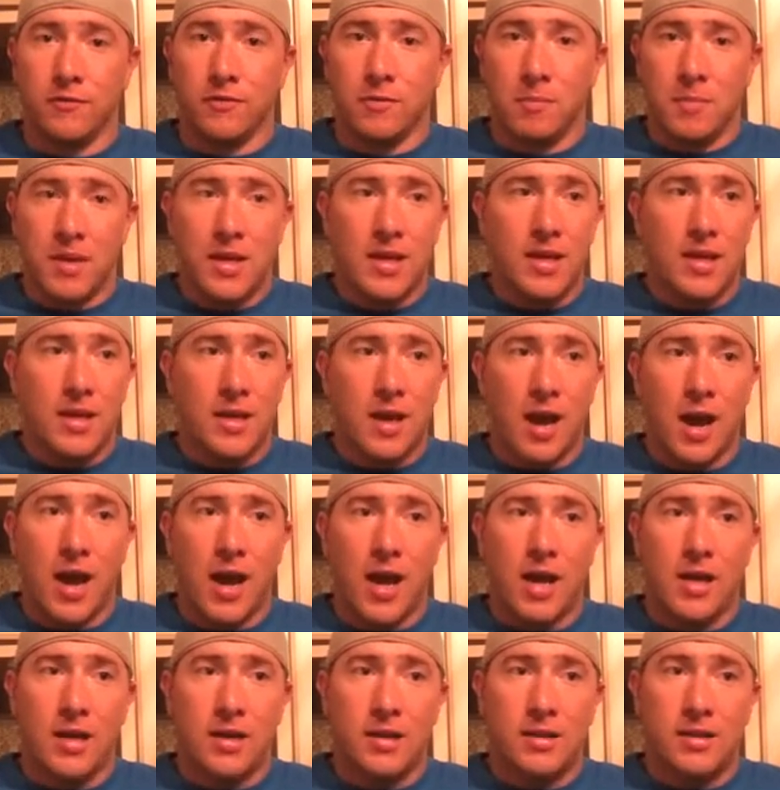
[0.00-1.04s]
For me,
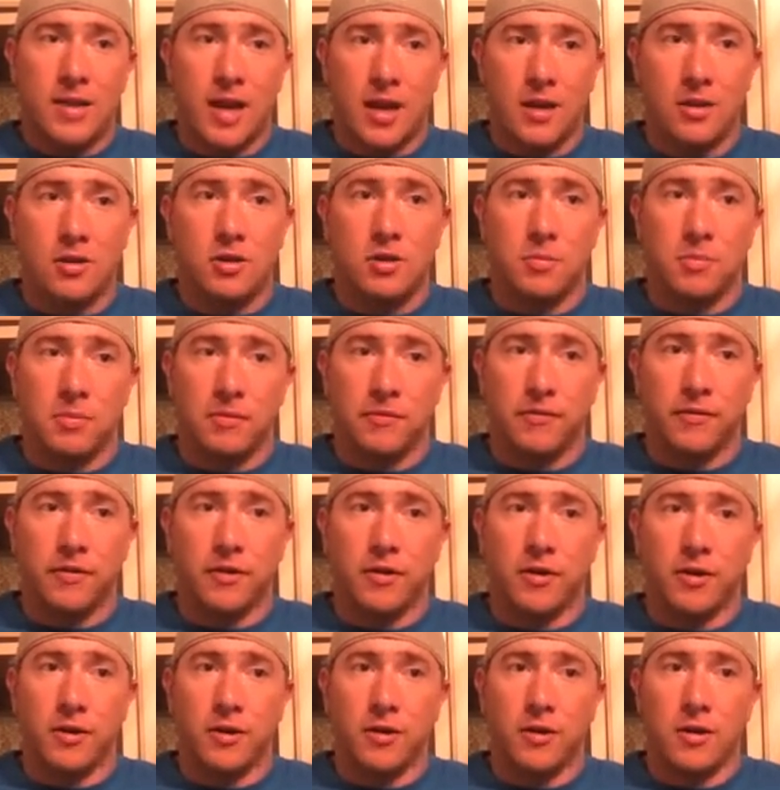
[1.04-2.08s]
I tend to
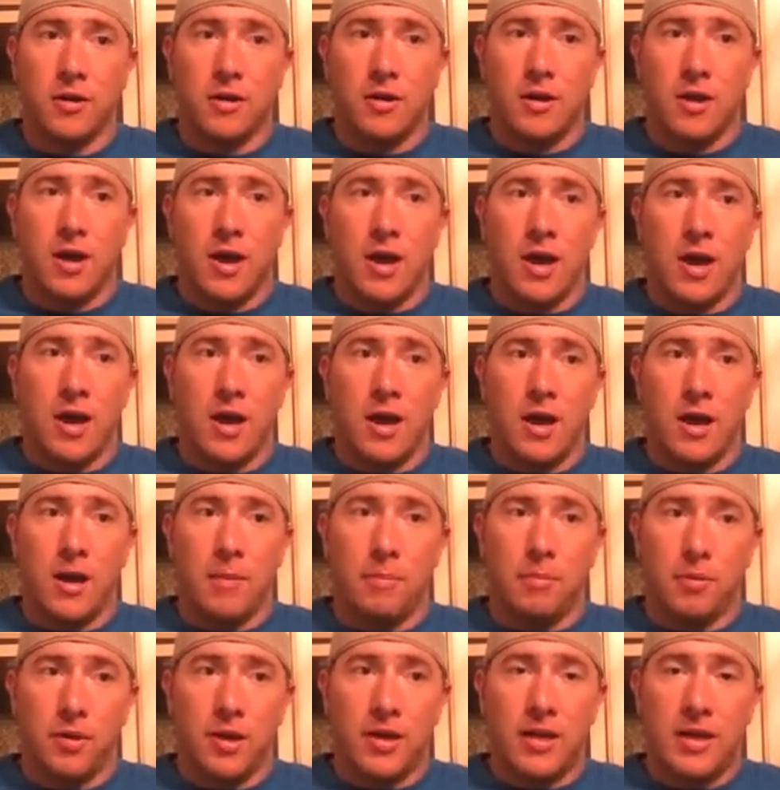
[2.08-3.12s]
prefer a
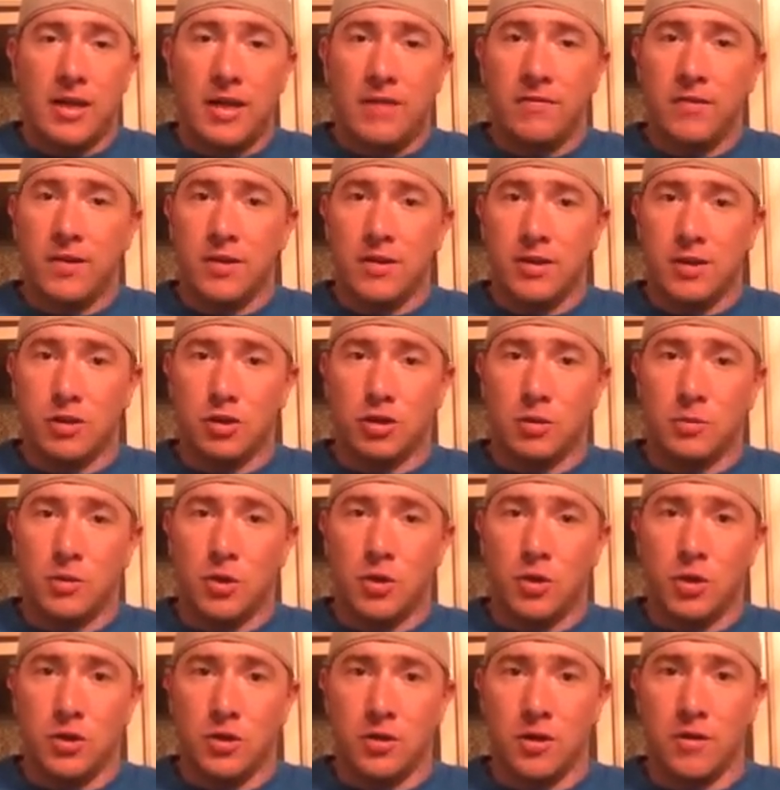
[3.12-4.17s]
pretty even
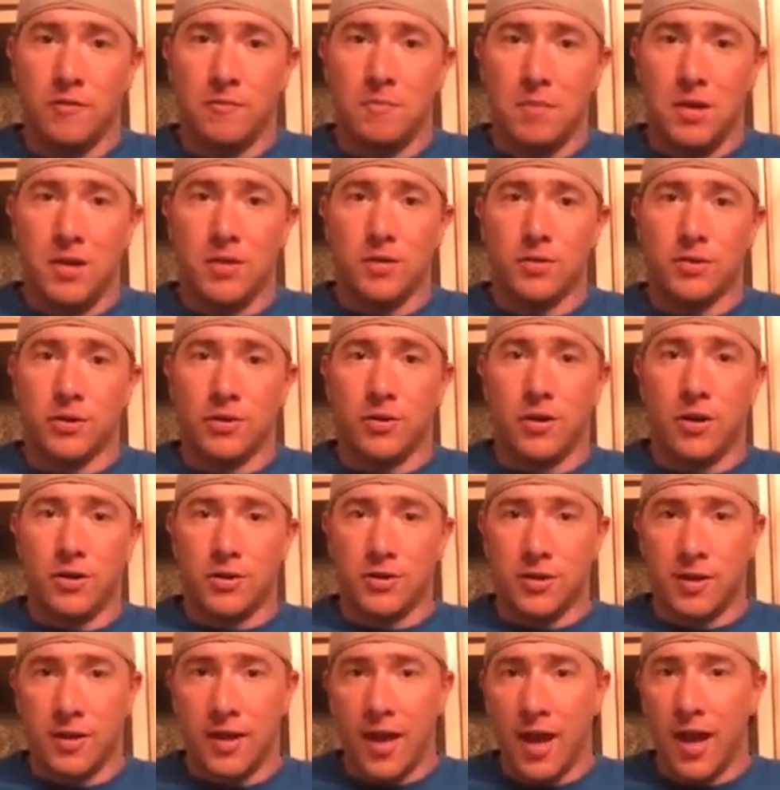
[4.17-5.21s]
distribution of meals
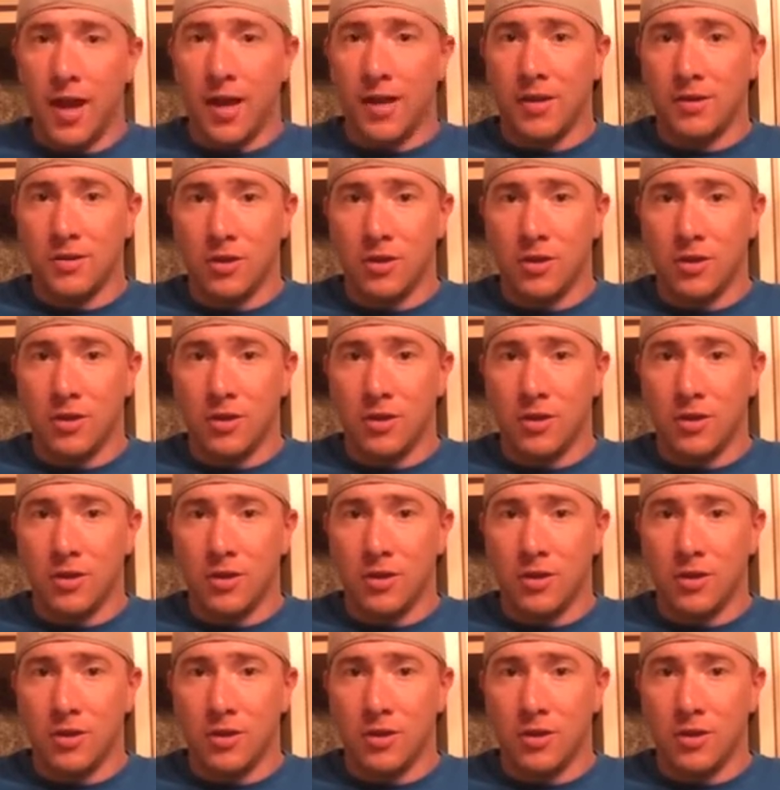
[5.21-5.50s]
across the day.